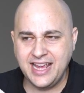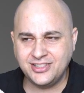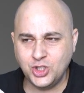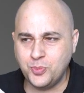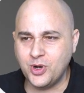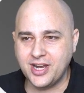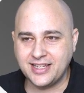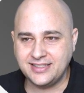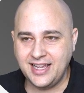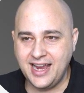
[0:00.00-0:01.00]
A super
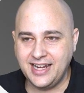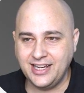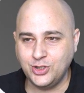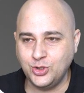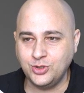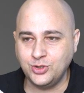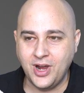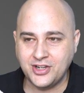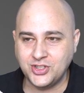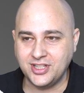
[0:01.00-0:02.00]
exciting new
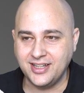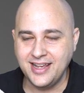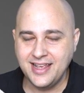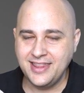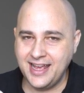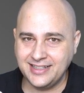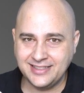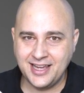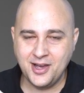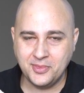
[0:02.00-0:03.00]
direction that
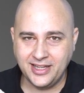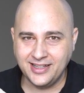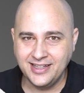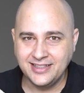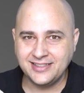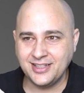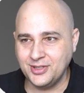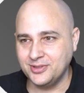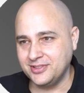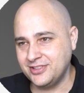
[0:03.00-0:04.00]
is coming
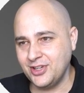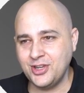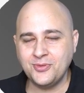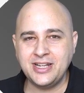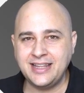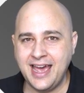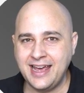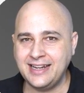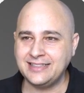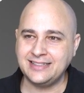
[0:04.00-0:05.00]
soon. So you read
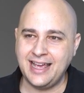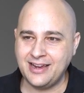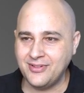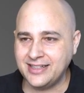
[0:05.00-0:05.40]
that and it's like,